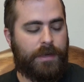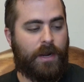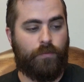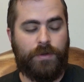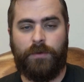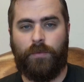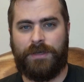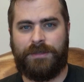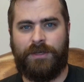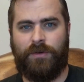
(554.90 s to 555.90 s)
but I really
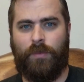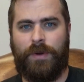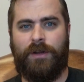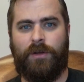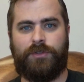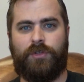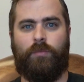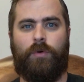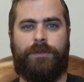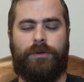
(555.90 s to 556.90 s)
want to zero in on
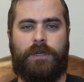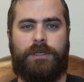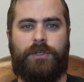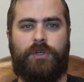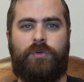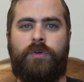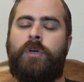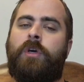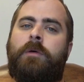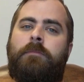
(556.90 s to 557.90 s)
Psalm 132
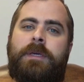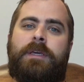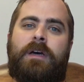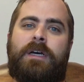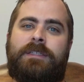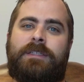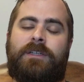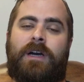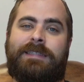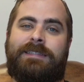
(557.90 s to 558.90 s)
because
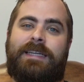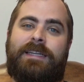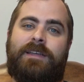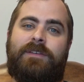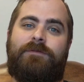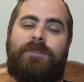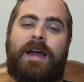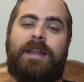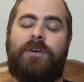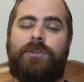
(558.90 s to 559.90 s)
God said it.
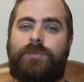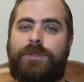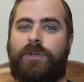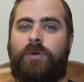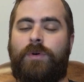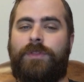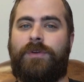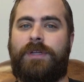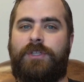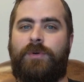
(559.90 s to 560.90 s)
Find those with Psalm
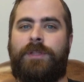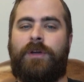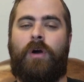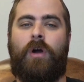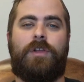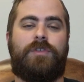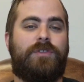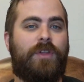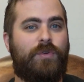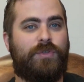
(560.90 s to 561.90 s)
132 in their hearts.
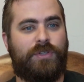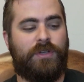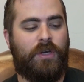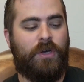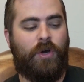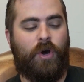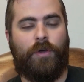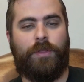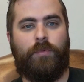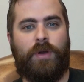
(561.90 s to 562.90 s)
Those
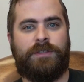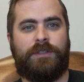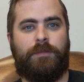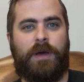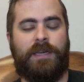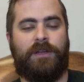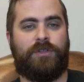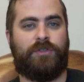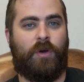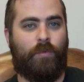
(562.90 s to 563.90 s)
are the Presence
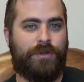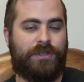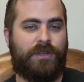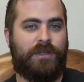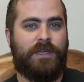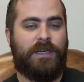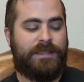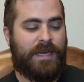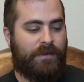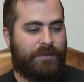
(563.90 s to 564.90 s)
Pioneers. So I want to
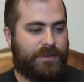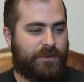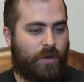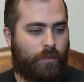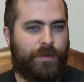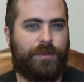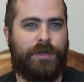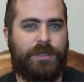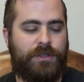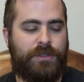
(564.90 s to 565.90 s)
dive into Psalm
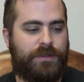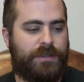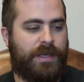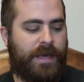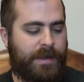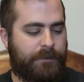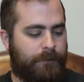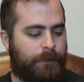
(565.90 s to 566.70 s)
132 today.